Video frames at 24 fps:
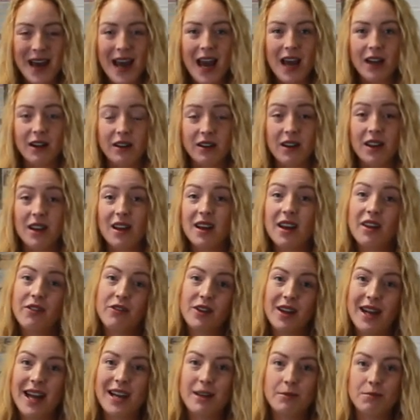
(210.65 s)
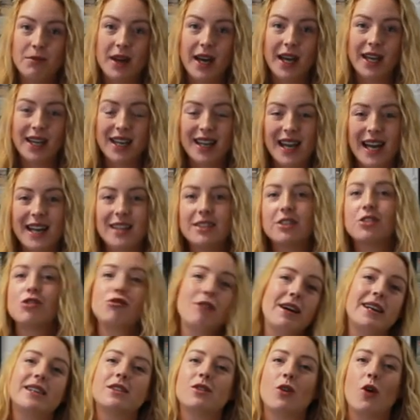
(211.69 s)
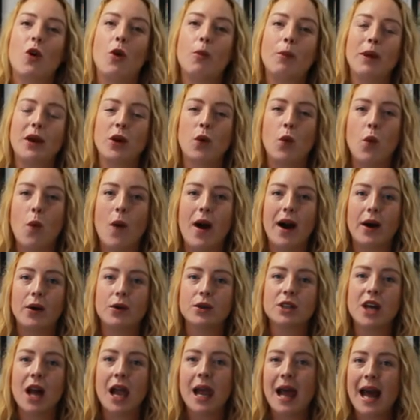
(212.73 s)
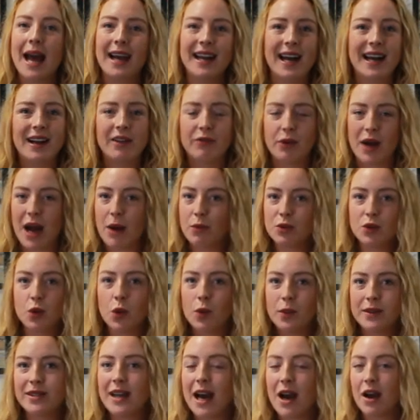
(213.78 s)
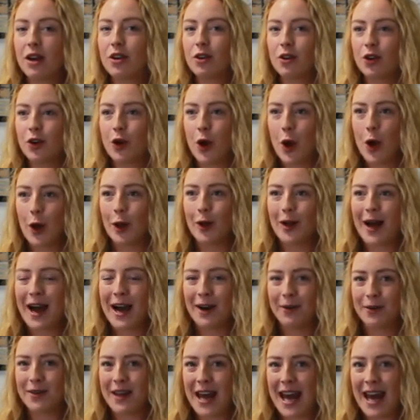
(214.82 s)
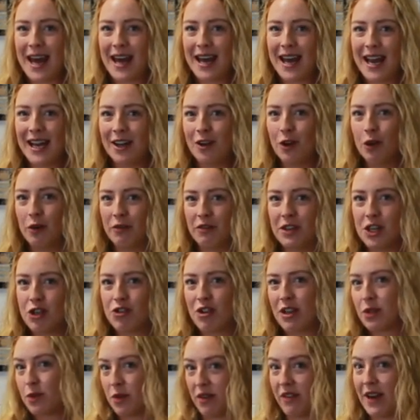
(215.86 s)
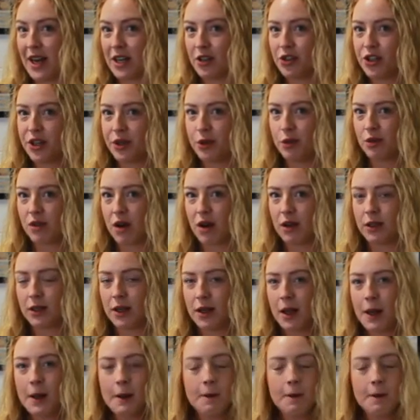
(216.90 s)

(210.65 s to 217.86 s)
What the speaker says: And if you're like me, you like to dress up and go out. And I was always that girl out there in a lovely dress with flat shoes on.